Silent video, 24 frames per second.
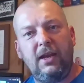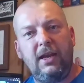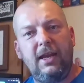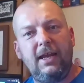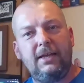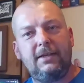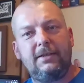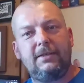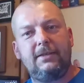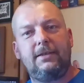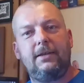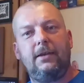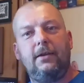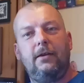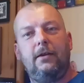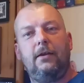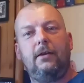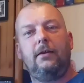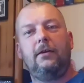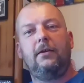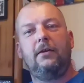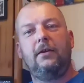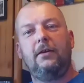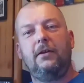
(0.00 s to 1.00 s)
in this.
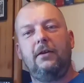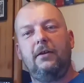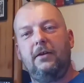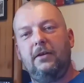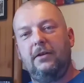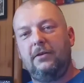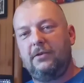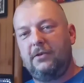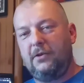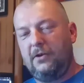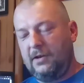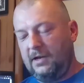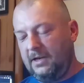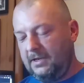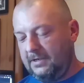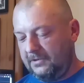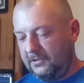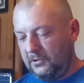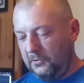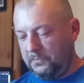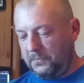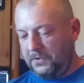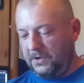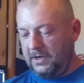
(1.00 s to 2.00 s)
So
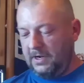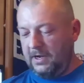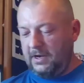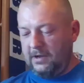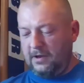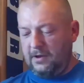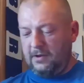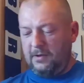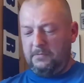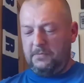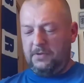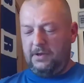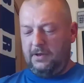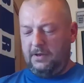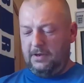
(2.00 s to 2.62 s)
let's open it up.